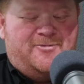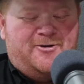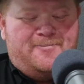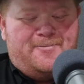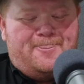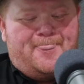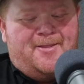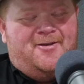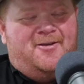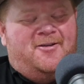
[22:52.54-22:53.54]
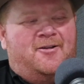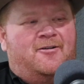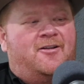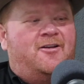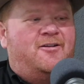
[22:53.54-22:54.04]
But,
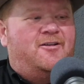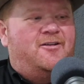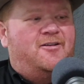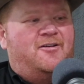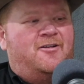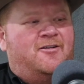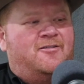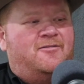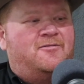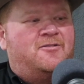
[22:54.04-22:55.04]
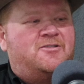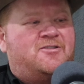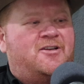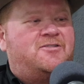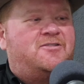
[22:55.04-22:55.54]
there's
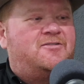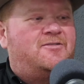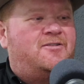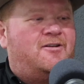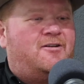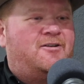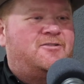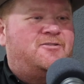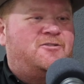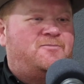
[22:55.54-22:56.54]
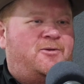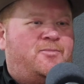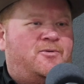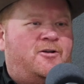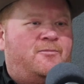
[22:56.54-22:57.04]
things that you can criticize
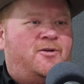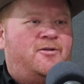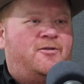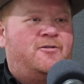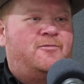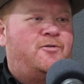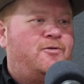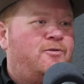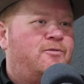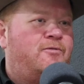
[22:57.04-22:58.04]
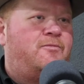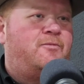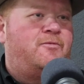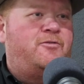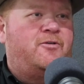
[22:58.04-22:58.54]
people like me and him and you.
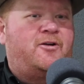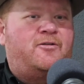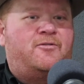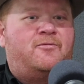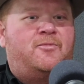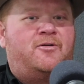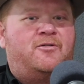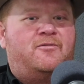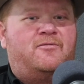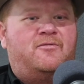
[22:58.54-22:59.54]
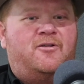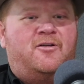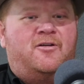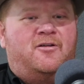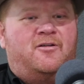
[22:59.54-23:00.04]
And we drink a little bit. And,
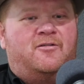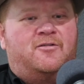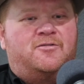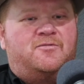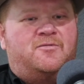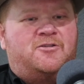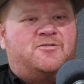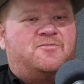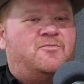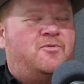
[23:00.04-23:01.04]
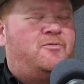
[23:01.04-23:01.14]
that's